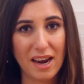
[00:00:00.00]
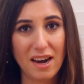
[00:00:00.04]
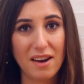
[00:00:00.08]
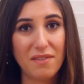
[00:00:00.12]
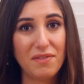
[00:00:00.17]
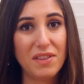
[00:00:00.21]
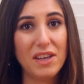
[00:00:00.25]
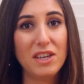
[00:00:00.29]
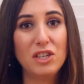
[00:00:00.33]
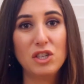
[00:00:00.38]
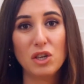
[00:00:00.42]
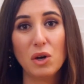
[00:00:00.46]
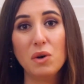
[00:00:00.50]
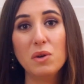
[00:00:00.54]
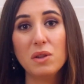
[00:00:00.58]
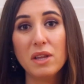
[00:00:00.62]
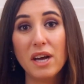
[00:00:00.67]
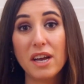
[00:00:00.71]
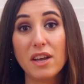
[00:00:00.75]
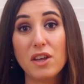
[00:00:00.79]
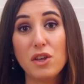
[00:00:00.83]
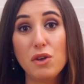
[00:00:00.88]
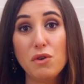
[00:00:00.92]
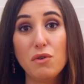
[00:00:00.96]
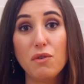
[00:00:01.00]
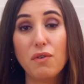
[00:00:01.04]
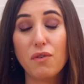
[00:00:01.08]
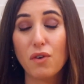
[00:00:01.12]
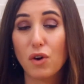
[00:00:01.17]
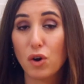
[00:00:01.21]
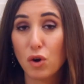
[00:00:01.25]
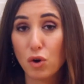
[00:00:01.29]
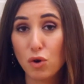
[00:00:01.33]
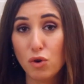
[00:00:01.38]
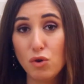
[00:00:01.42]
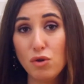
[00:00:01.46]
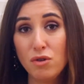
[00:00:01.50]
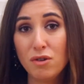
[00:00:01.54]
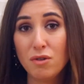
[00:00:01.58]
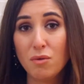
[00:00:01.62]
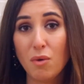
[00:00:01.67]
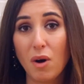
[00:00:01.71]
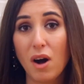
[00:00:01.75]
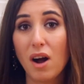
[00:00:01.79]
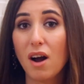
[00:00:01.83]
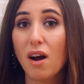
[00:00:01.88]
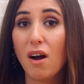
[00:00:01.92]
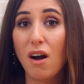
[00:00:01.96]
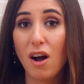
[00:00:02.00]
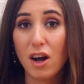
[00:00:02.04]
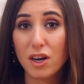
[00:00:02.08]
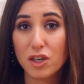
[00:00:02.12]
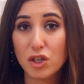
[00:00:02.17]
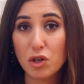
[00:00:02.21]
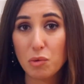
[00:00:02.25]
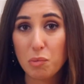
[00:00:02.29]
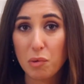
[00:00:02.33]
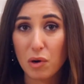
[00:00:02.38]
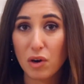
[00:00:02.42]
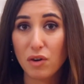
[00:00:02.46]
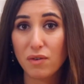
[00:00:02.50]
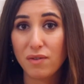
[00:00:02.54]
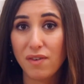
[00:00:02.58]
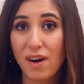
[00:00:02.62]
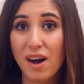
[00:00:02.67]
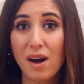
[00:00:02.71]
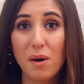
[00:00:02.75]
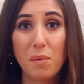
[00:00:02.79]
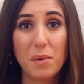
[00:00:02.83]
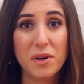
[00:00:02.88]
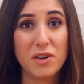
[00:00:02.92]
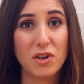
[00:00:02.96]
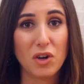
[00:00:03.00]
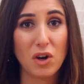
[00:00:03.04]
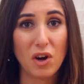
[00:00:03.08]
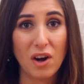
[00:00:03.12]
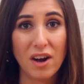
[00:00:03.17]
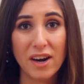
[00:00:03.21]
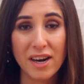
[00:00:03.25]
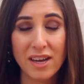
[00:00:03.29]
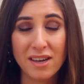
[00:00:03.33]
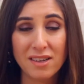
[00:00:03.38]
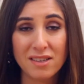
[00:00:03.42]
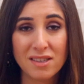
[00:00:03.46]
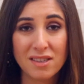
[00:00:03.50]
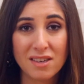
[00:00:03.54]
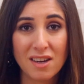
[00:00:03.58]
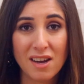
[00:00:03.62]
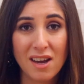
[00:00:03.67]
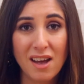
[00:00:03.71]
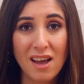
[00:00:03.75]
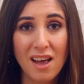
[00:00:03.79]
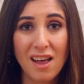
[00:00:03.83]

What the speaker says: And if they don't like you for who you are on your profile when you're honest,